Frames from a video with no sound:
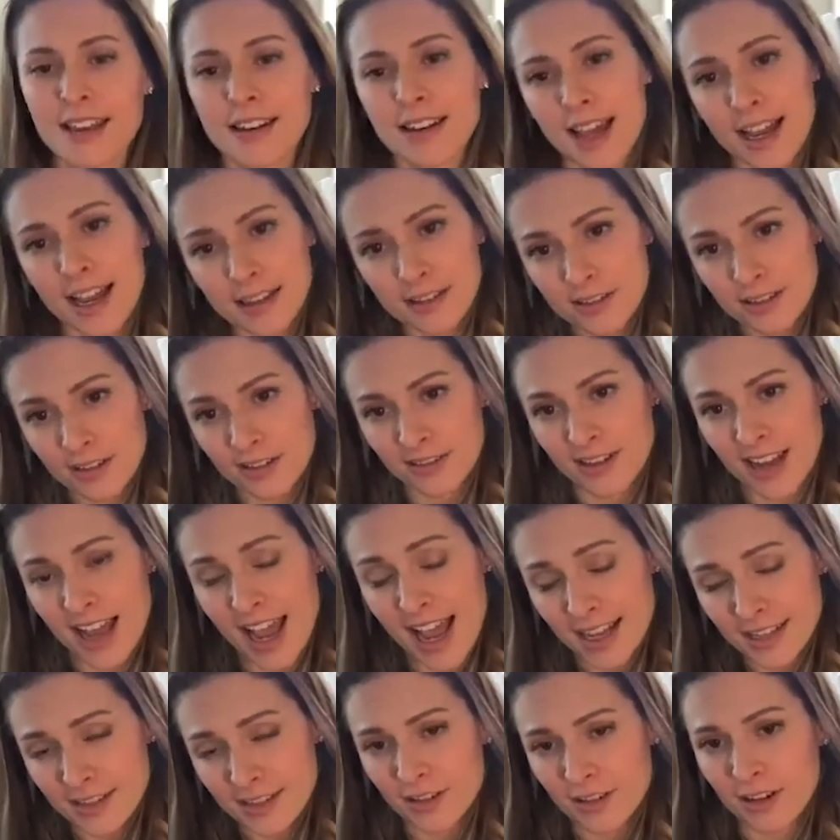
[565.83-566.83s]
and
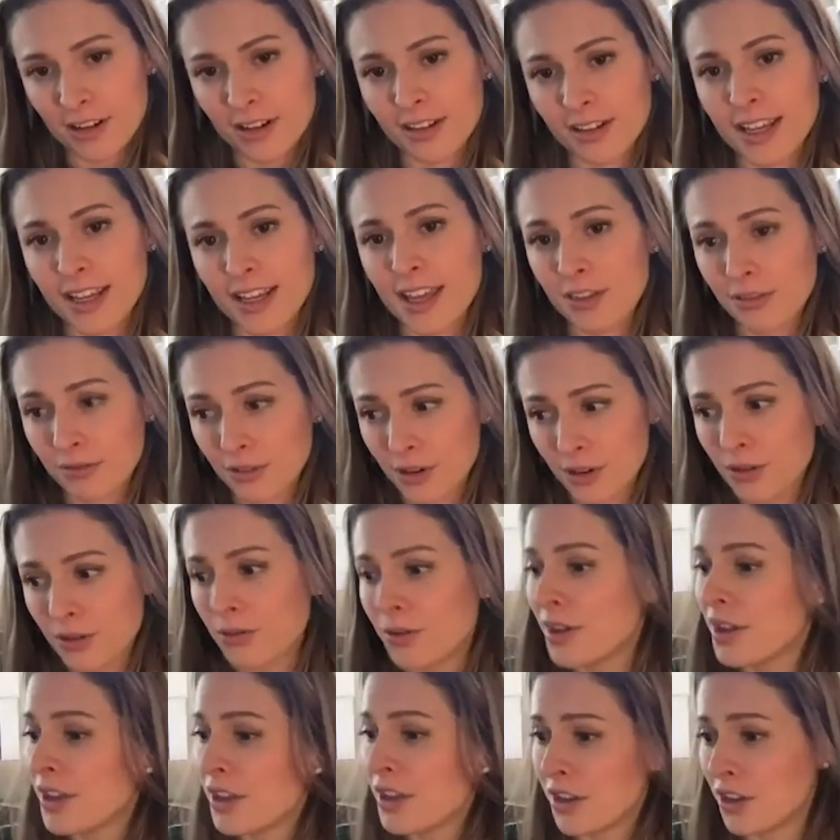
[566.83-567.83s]
externally
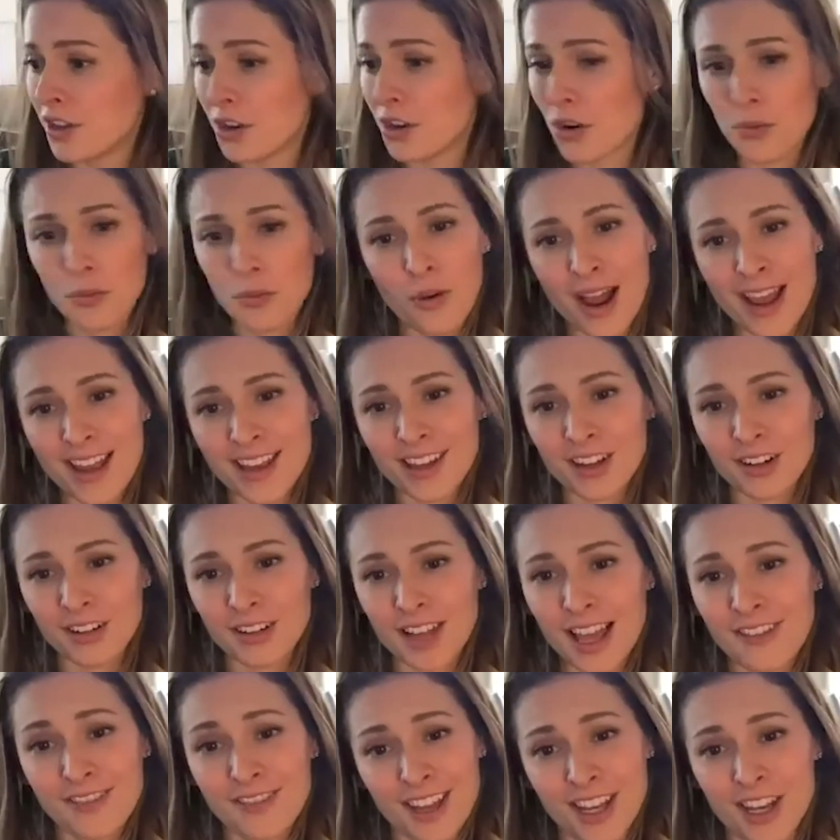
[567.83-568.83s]
through, what in your
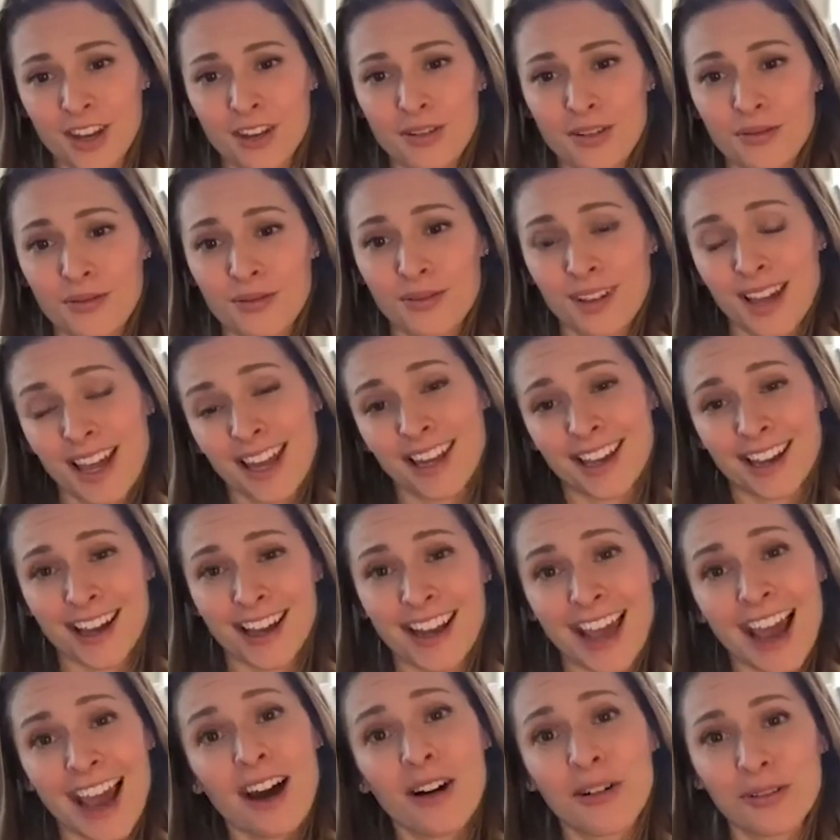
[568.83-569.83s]
life can you kind of
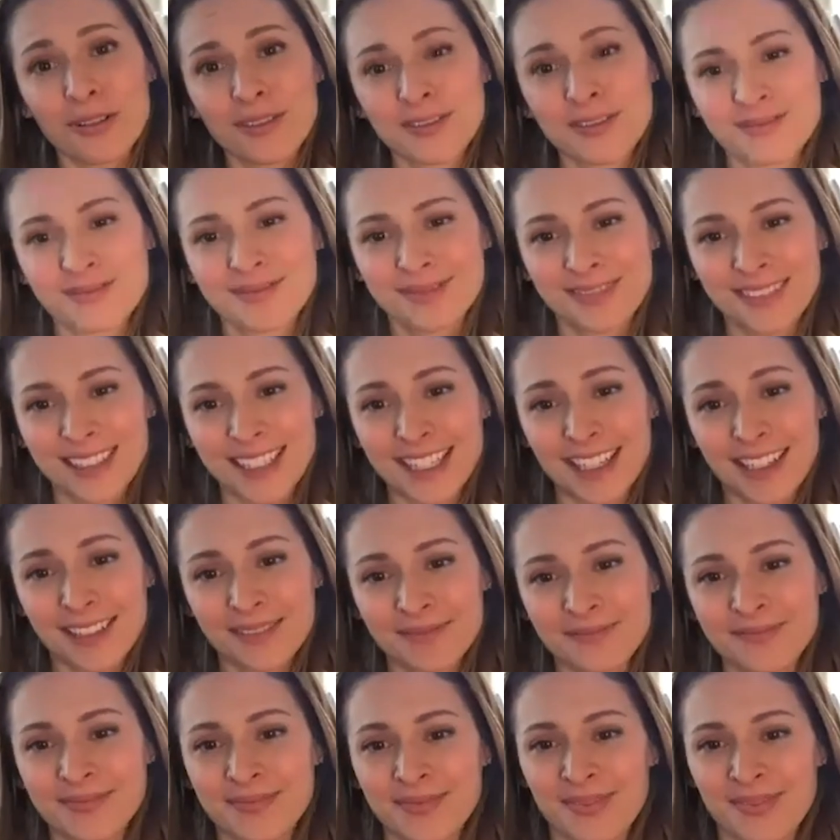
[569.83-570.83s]
cut out, right?